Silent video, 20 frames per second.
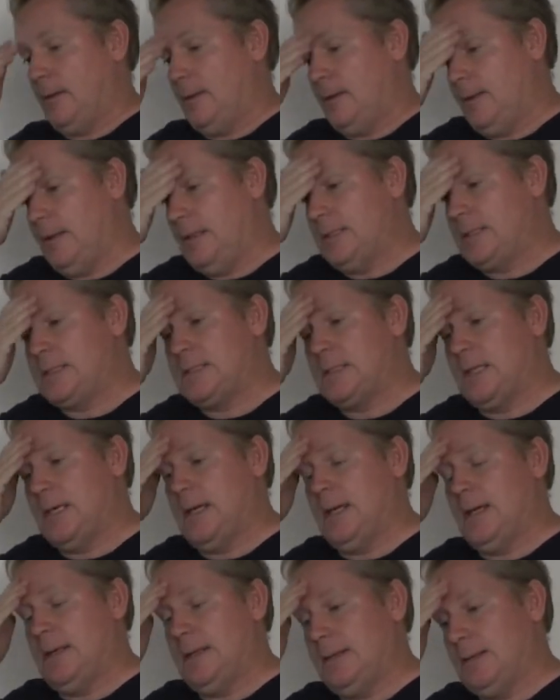It's
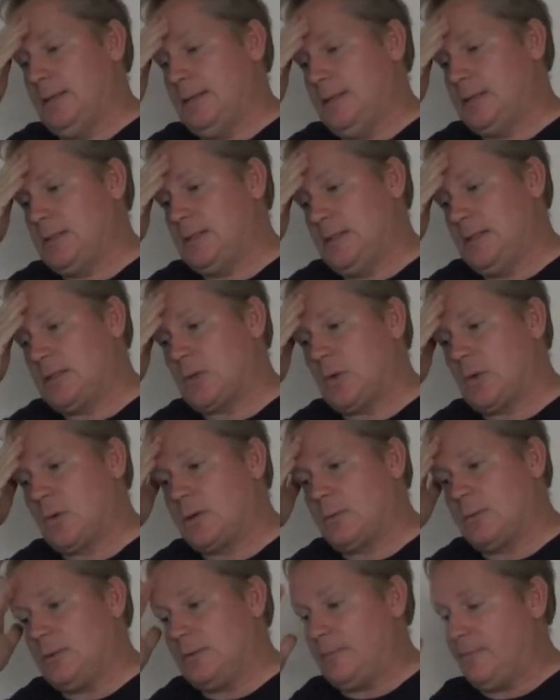
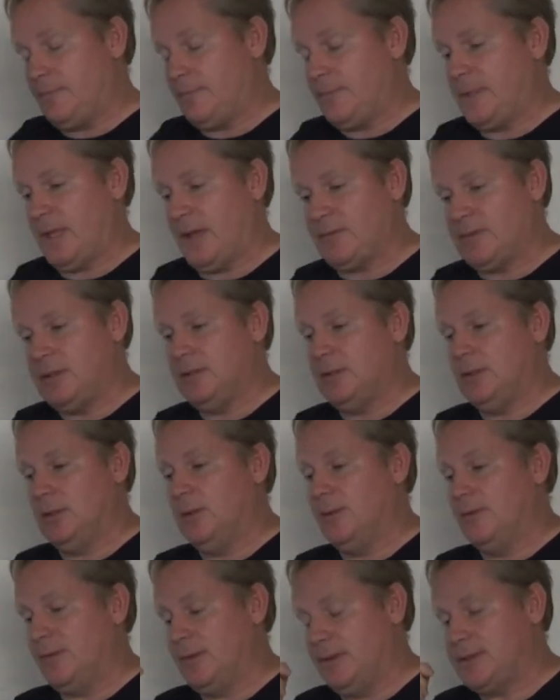horrible to have to deal
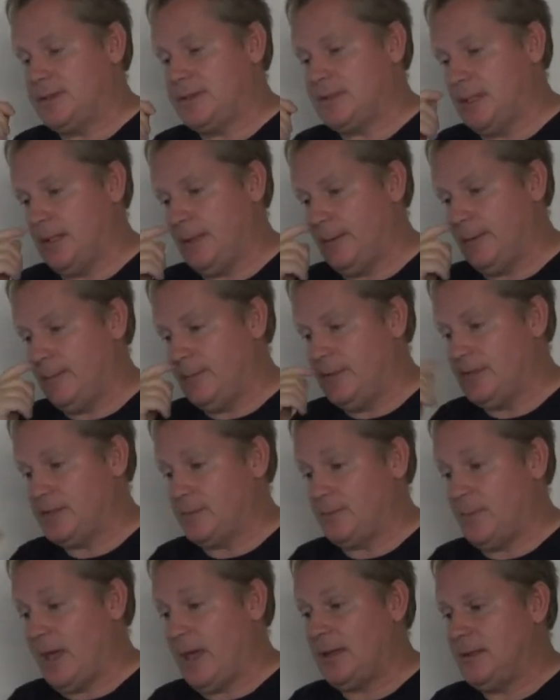with this
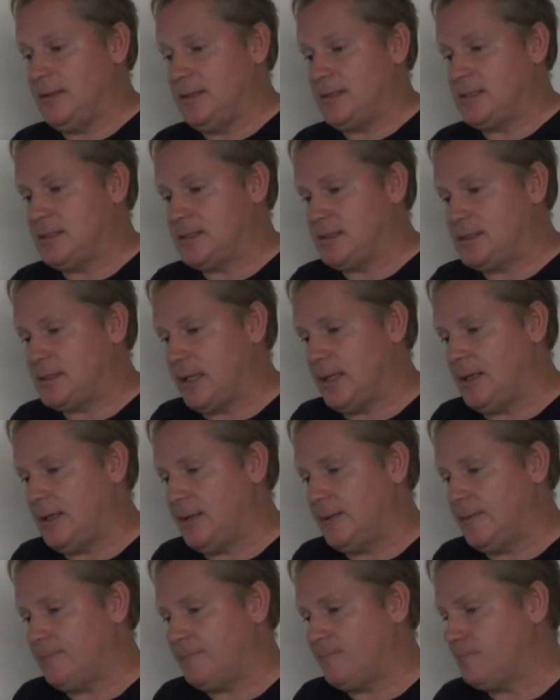madness, this
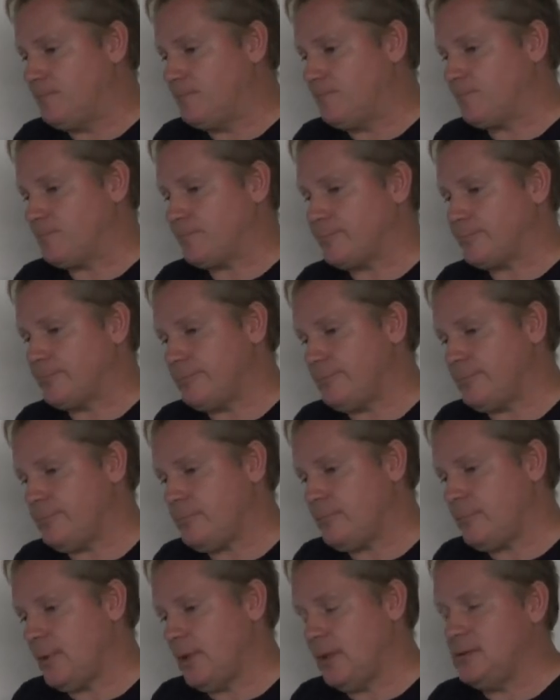insanity.
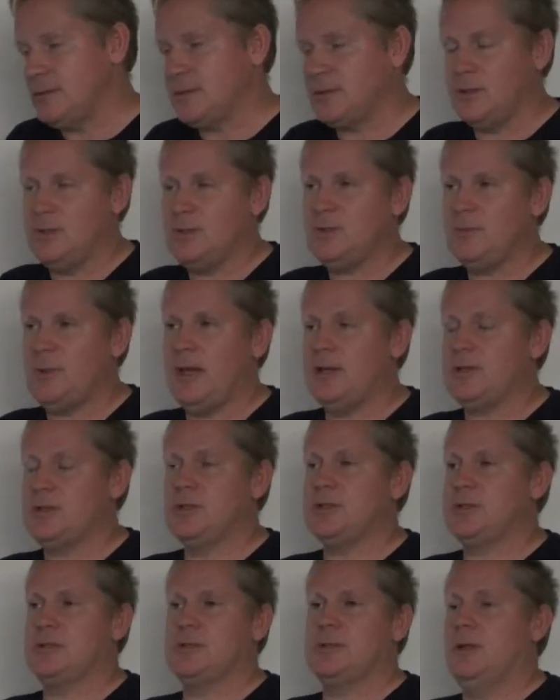So could you imagine
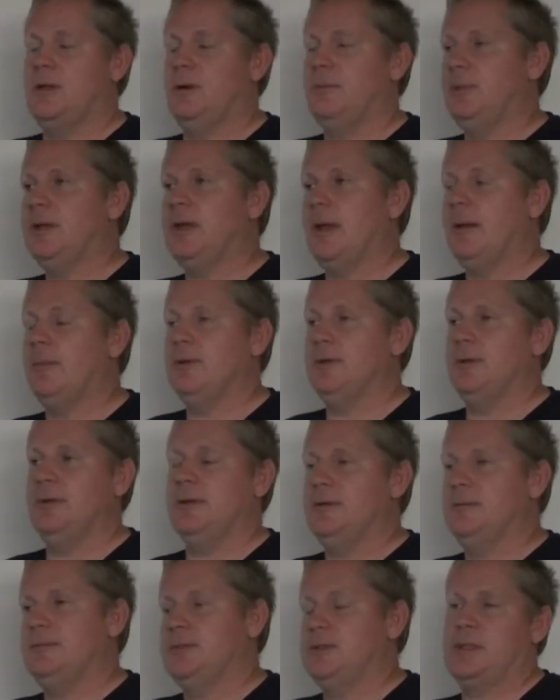just, you know, being able
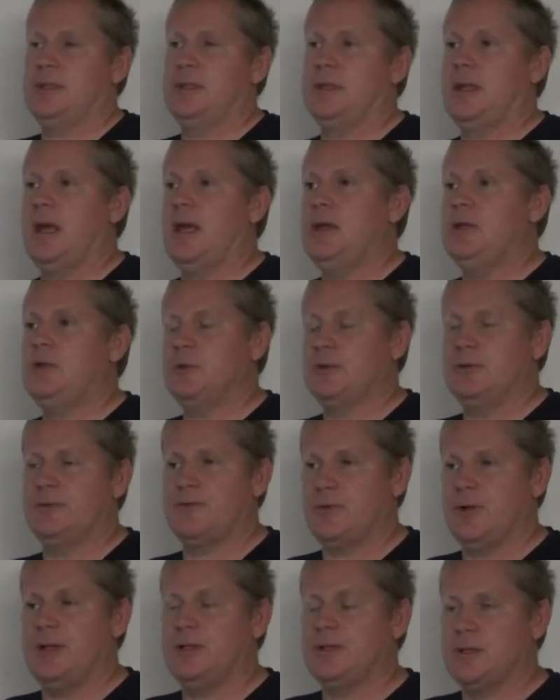to just engage with your
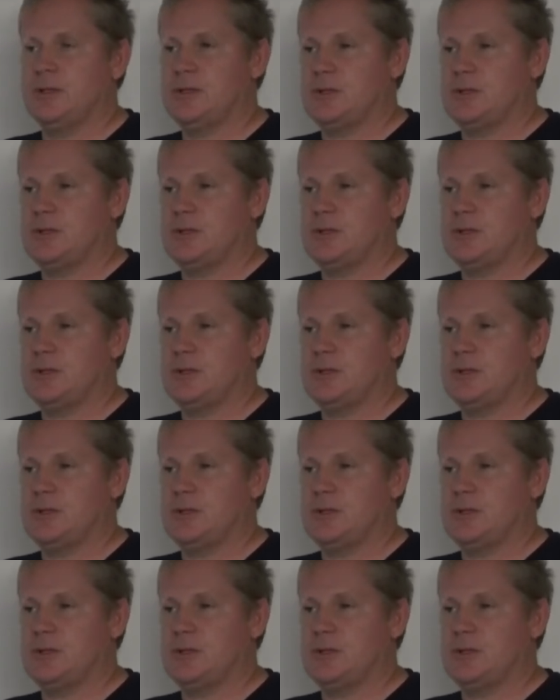friends on